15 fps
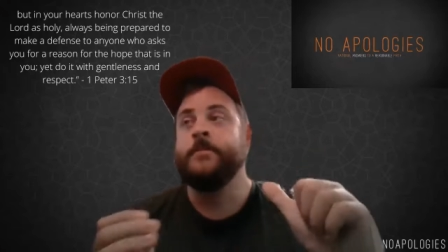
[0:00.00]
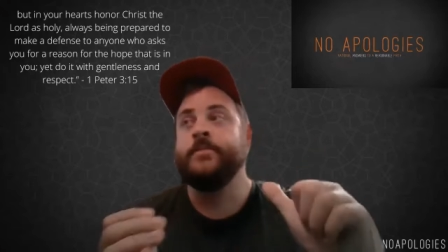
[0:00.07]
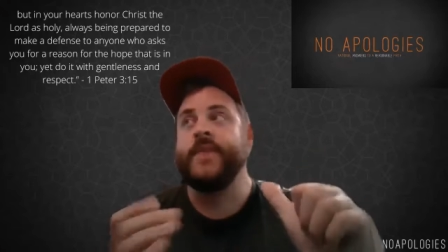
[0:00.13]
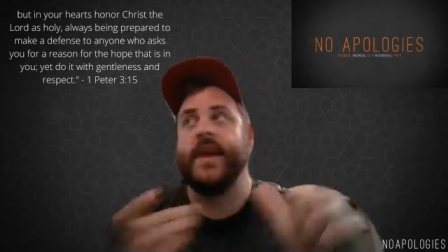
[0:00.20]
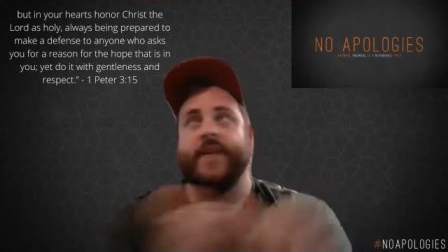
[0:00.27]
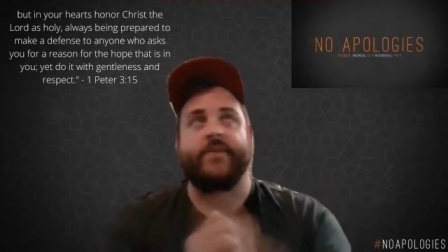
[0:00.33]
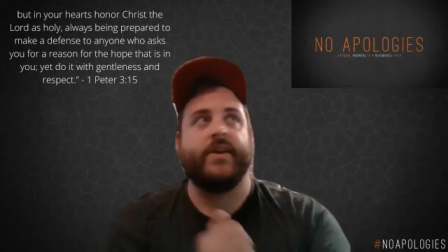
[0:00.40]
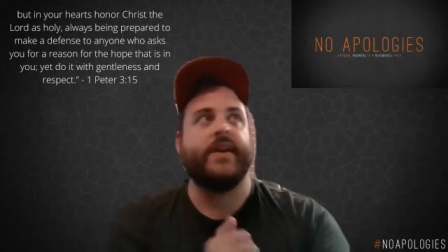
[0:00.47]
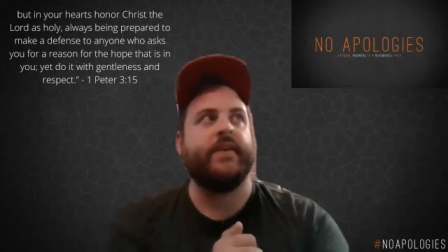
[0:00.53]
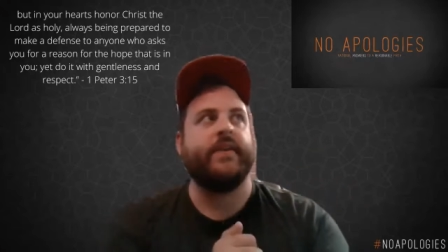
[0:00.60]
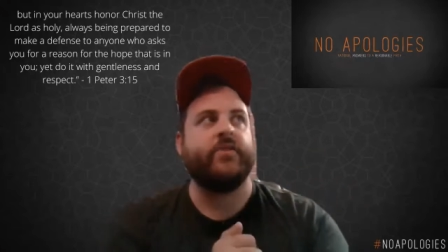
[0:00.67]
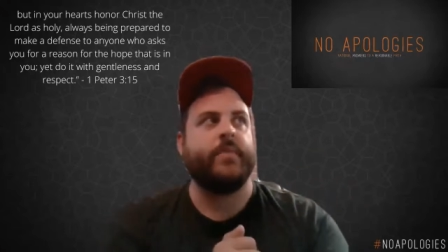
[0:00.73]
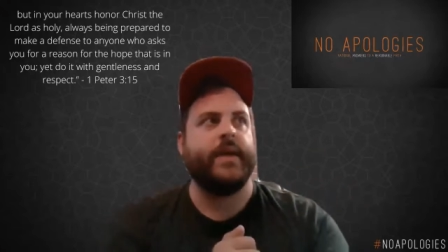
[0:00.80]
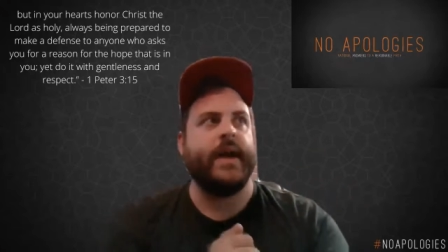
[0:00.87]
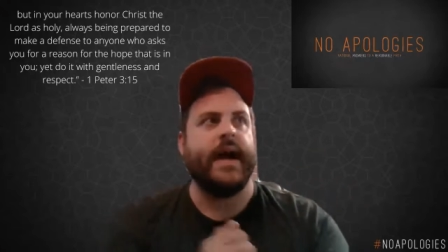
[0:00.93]
they have a
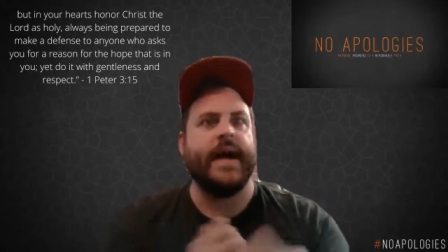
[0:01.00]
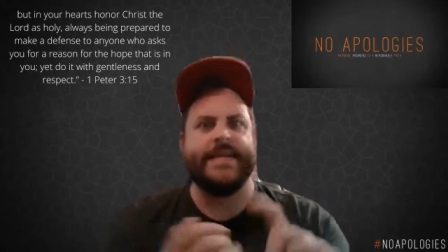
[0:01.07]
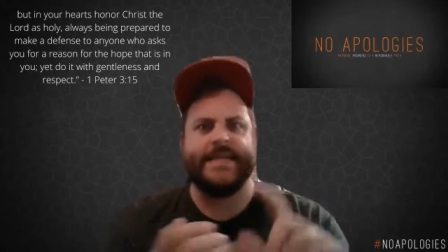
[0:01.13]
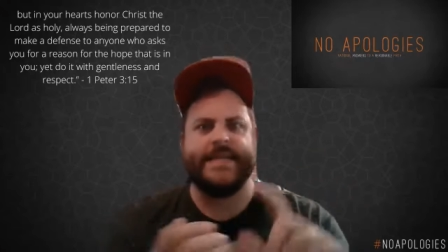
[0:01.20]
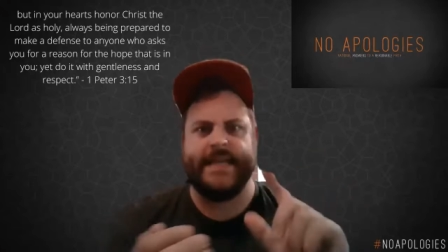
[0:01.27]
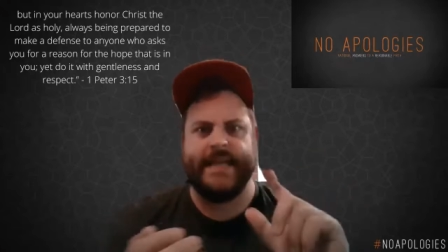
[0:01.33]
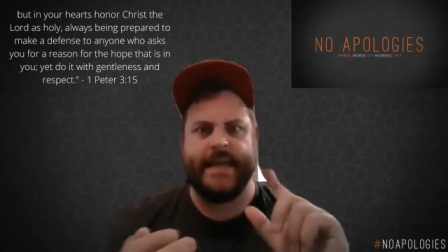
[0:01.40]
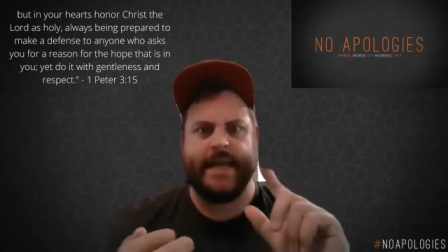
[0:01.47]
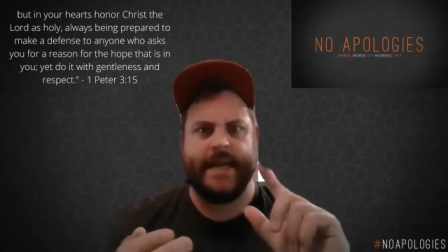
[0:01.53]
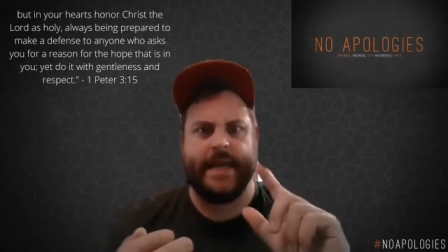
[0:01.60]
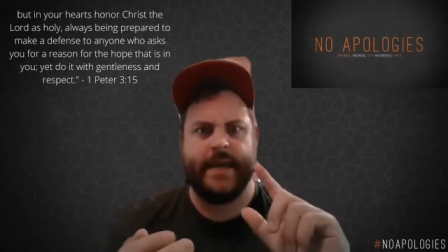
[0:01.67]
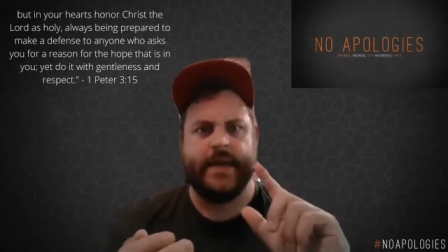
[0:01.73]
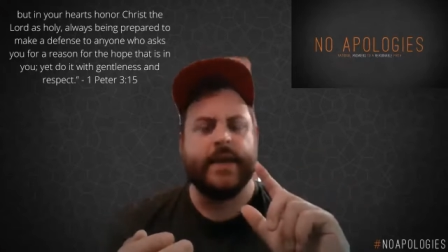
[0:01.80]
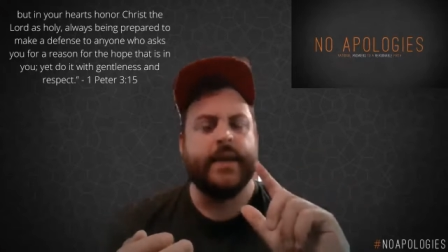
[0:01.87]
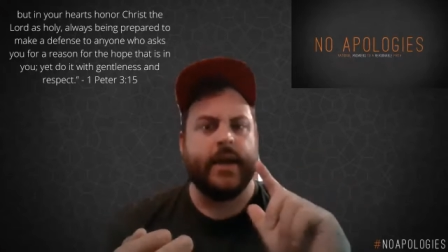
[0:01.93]
government
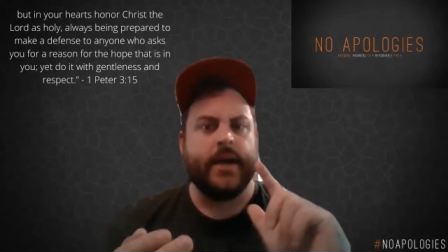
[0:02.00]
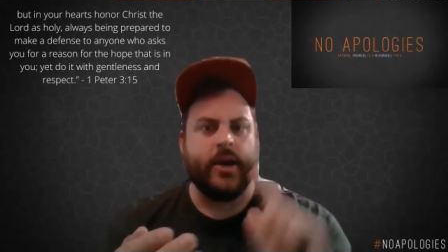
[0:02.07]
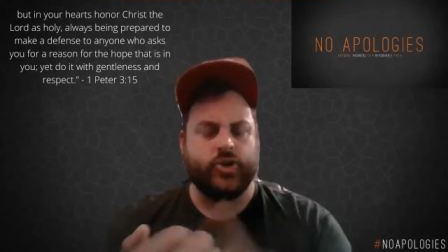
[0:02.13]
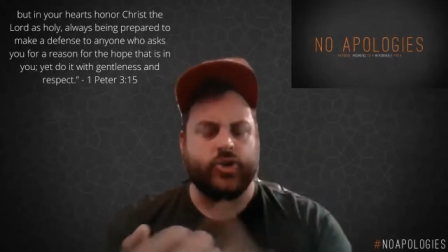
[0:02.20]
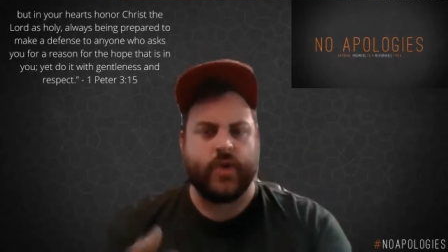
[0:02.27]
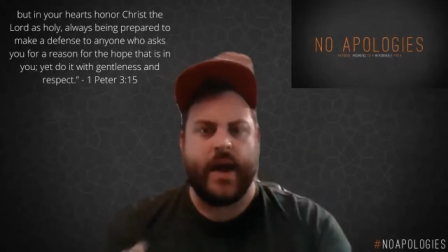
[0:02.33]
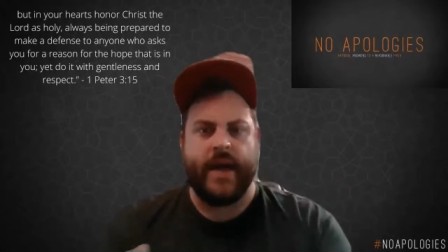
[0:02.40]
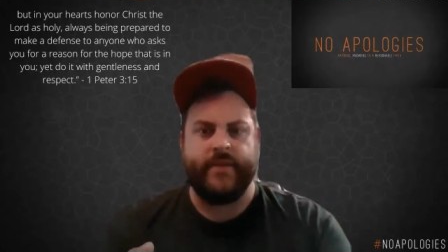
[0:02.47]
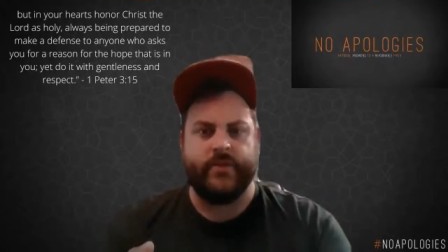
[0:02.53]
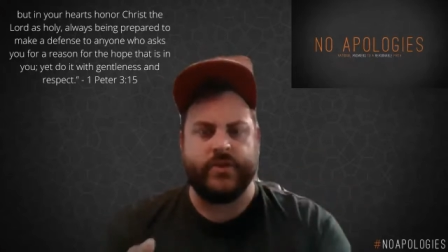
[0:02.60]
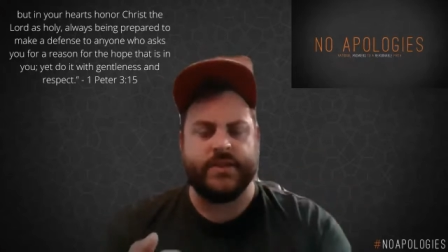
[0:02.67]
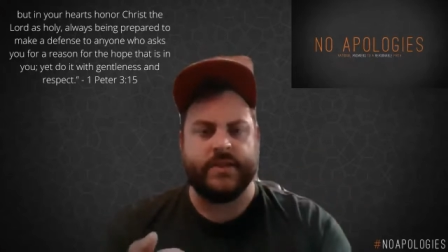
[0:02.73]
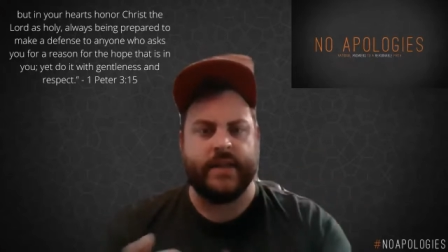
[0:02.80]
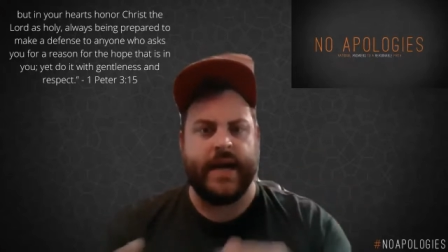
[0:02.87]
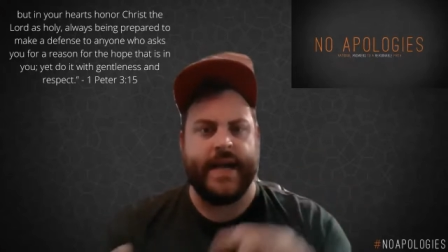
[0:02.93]
ID, a
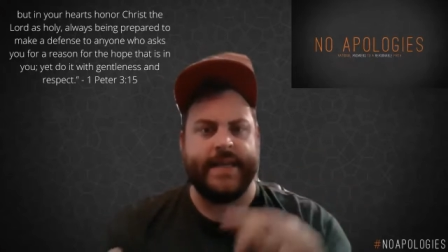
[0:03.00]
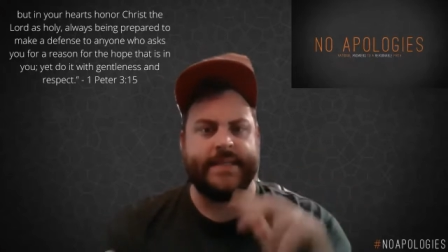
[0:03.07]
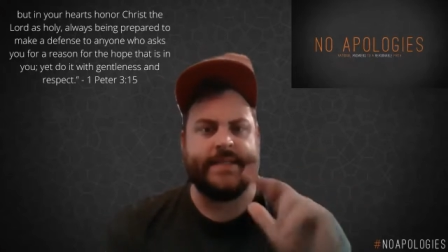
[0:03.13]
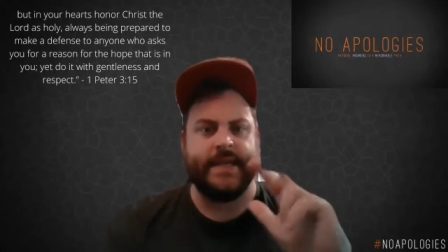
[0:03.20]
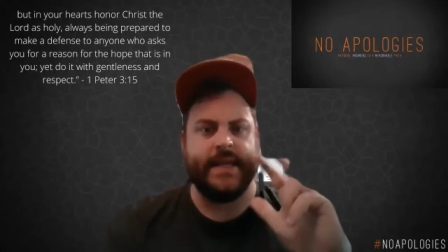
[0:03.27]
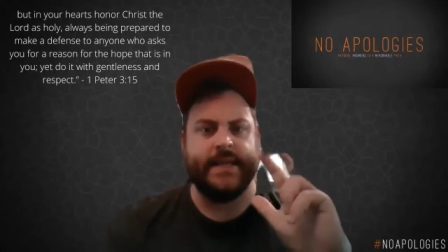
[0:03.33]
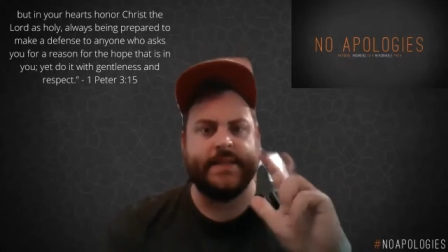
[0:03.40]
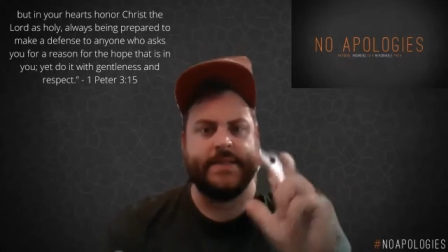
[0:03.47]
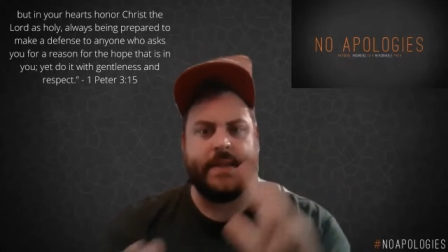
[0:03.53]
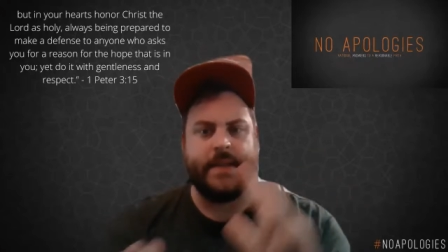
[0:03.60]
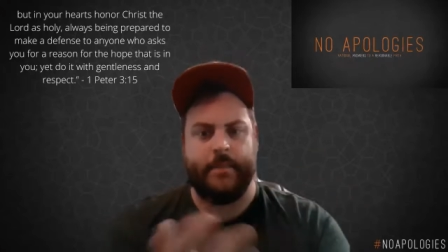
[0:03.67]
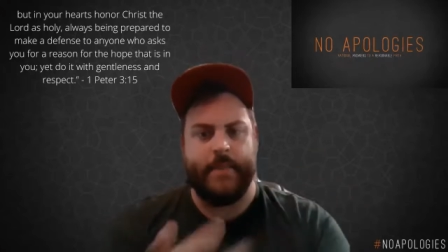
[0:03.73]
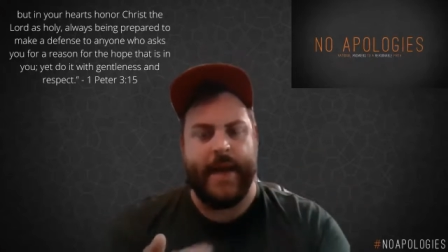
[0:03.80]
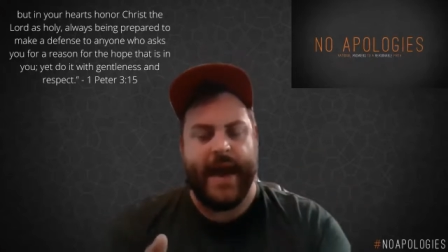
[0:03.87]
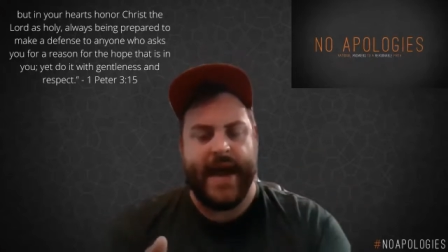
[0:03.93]
driver's license, a
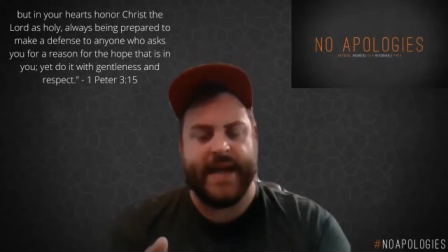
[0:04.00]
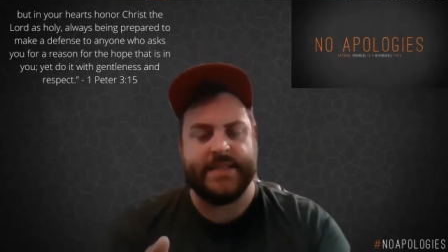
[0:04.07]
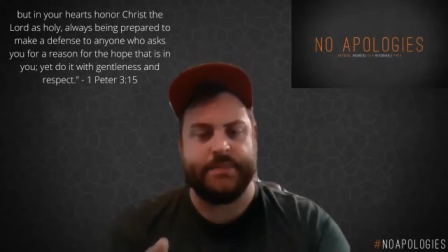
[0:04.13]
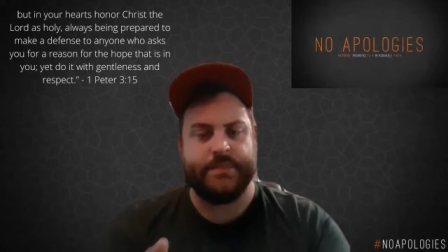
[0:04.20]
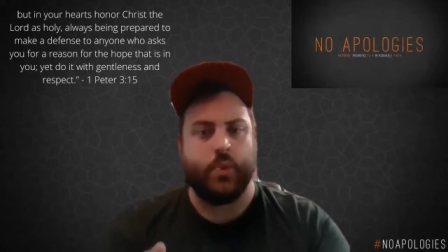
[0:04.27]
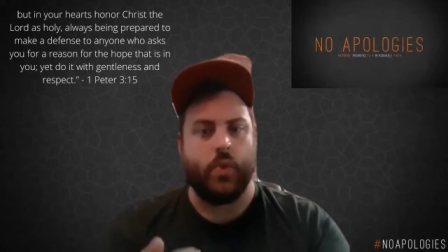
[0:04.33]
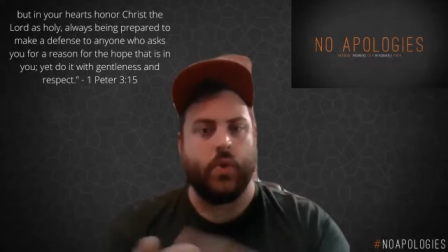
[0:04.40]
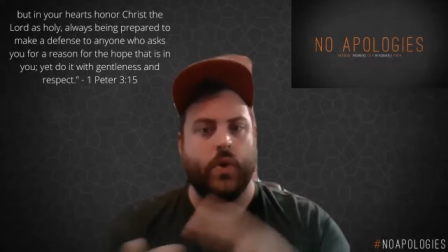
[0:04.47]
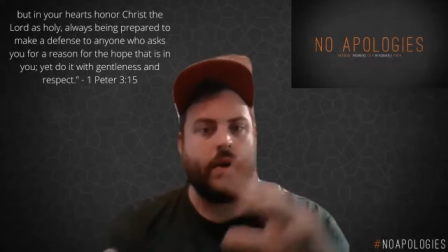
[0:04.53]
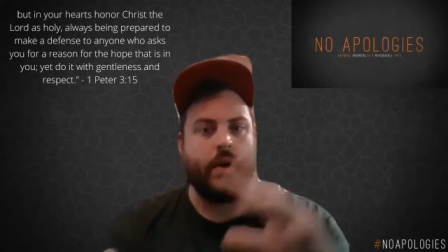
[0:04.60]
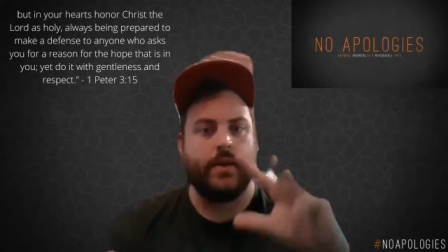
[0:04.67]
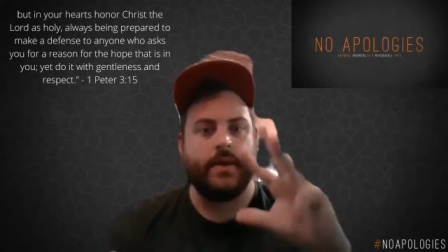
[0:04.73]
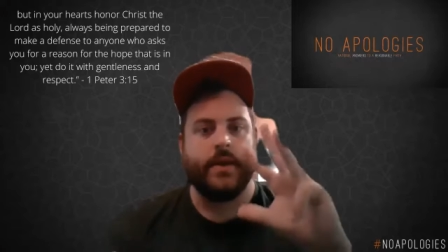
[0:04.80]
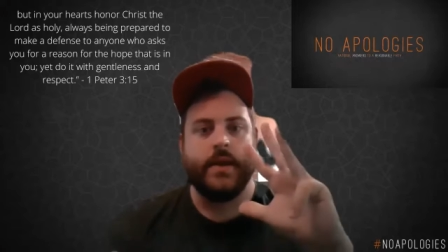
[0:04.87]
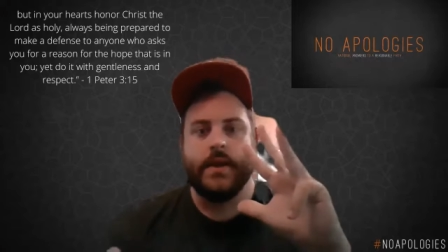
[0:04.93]
passport,